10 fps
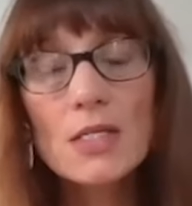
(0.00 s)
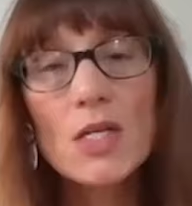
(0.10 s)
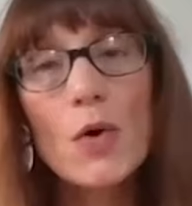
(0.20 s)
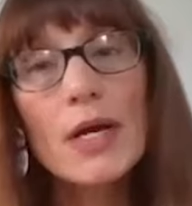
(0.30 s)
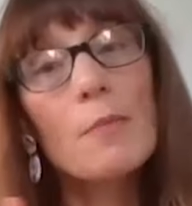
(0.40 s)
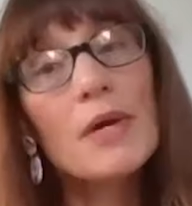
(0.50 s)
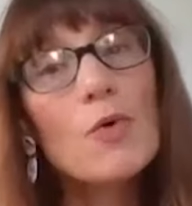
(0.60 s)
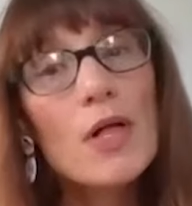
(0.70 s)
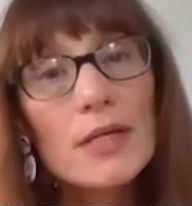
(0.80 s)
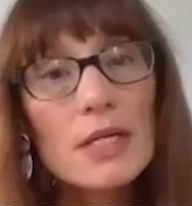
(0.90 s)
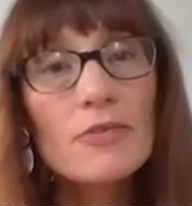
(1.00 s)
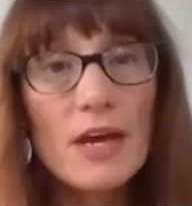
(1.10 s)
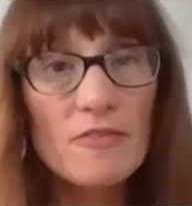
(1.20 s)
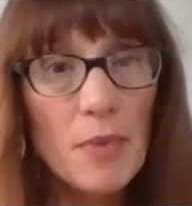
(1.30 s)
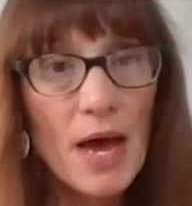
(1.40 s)
So I got my quality of
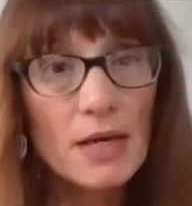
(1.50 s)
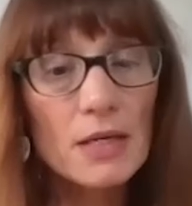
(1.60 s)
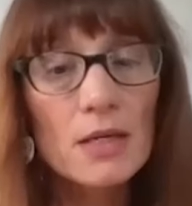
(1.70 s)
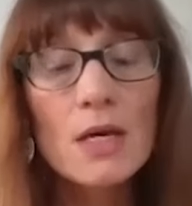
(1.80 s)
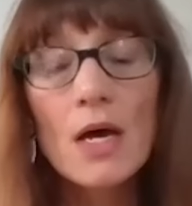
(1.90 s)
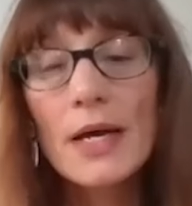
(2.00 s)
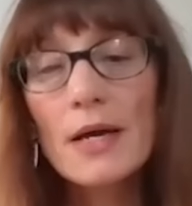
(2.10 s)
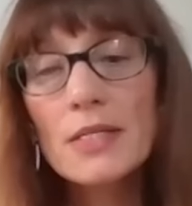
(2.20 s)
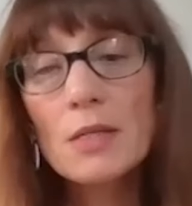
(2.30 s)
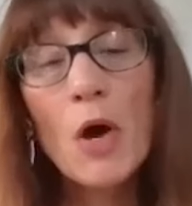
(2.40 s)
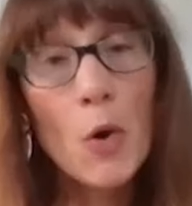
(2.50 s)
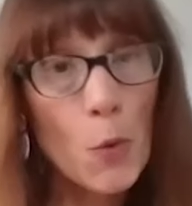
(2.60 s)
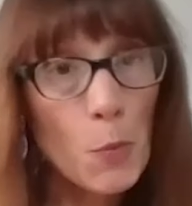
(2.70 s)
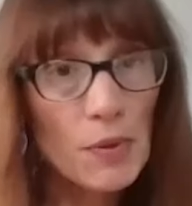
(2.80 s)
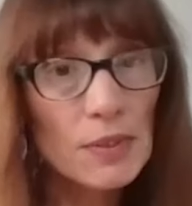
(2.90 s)
life back. I got some
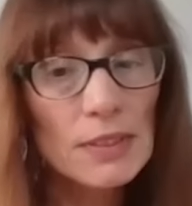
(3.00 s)
hope.